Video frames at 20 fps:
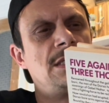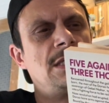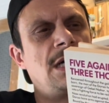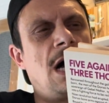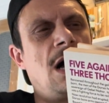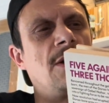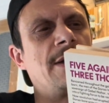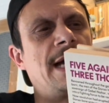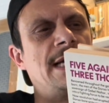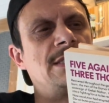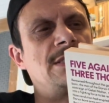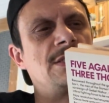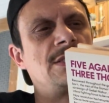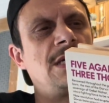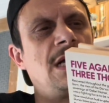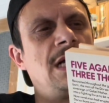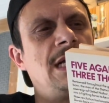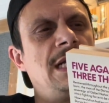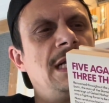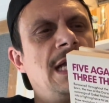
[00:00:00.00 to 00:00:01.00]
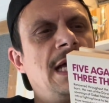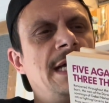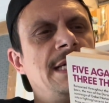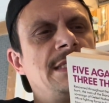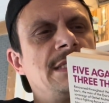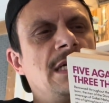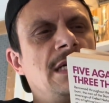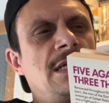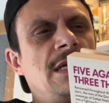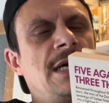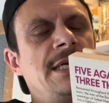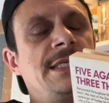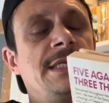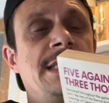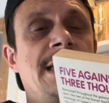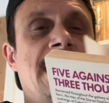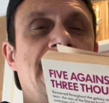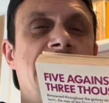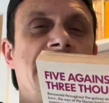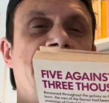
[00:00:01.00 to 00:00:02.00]
Okay, so slightly later,
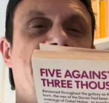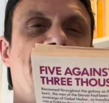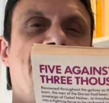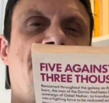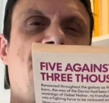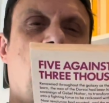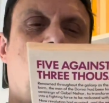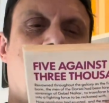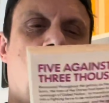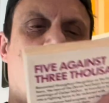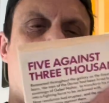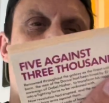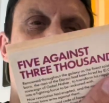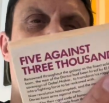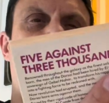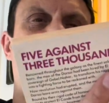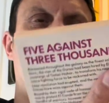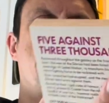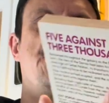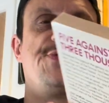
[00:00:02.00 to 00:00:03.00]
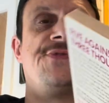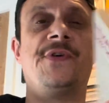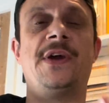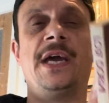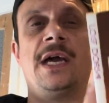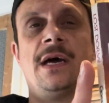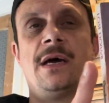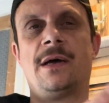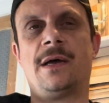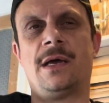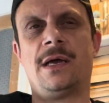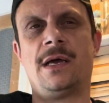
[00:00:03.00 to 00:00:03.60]
1984, Sphere.